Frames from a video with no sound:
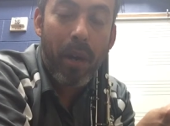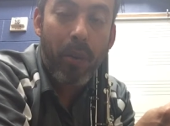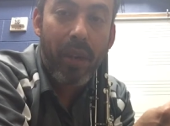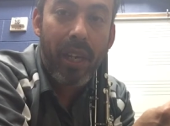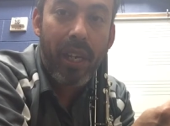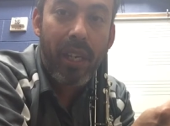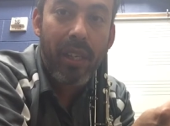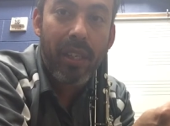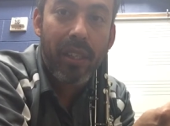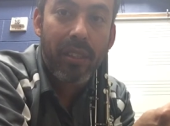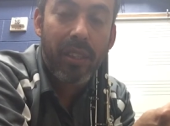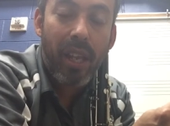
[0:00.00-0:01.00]
reed
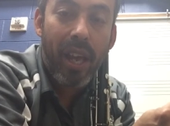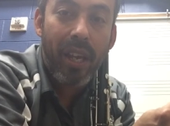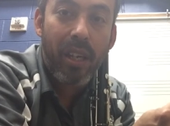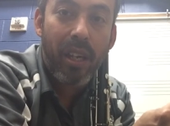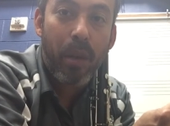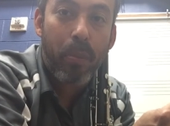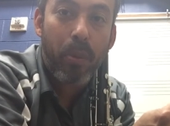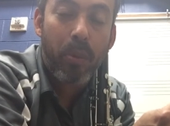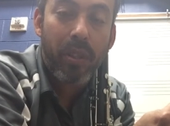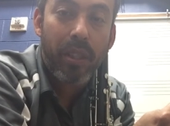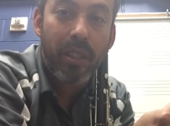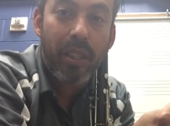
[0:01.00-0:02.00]
is lined up
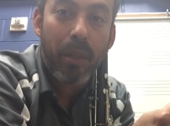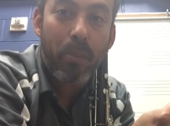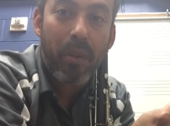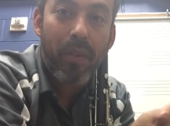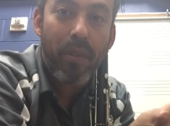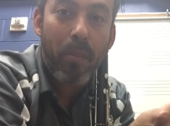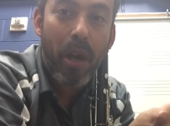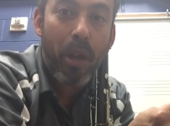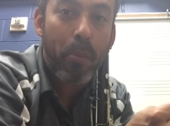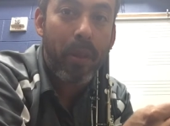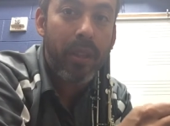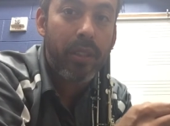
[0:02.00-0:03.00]
with the tip of the
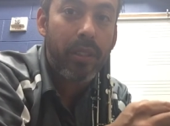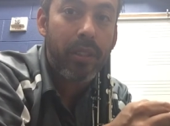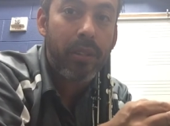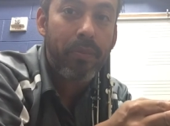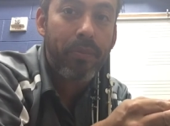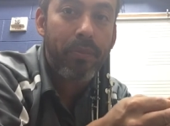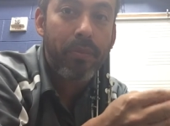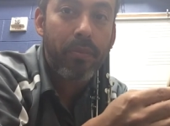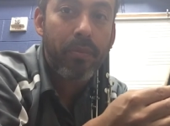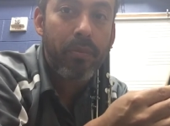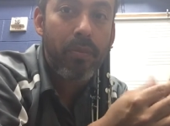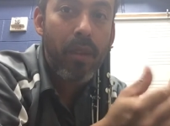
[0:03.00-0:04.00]
mouthpiece.
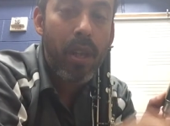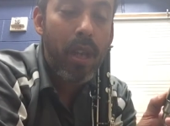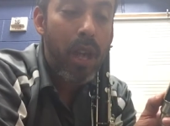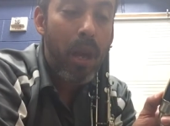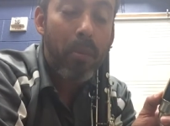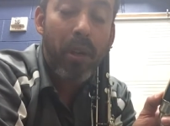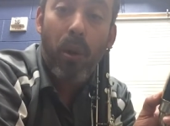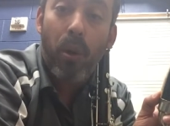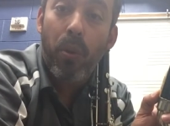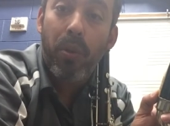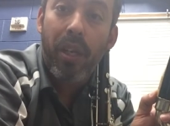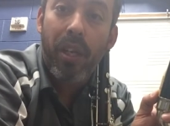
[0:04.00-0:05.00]
I'm going to
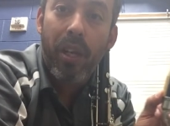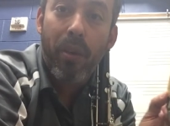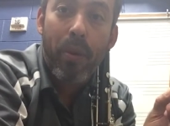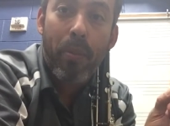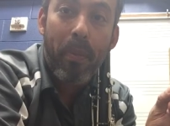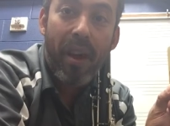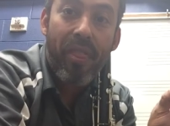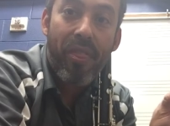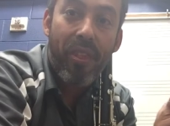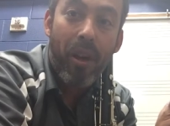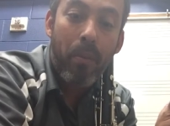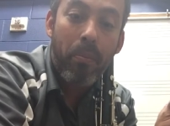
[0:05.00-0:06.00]
hold it here with my
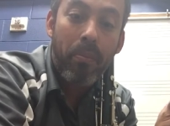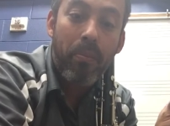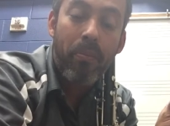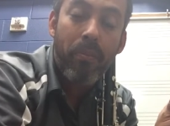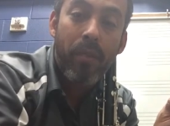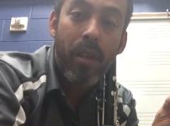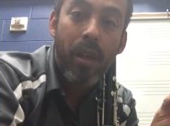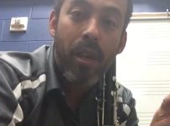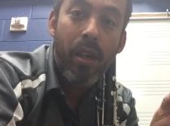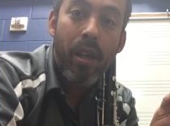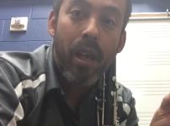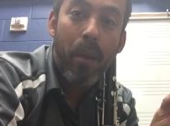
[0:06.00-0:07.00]
thumb,
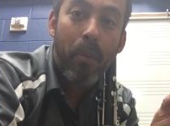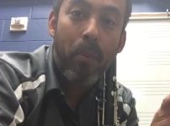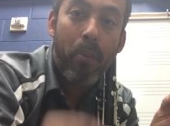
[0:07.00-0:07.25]
and I'm going to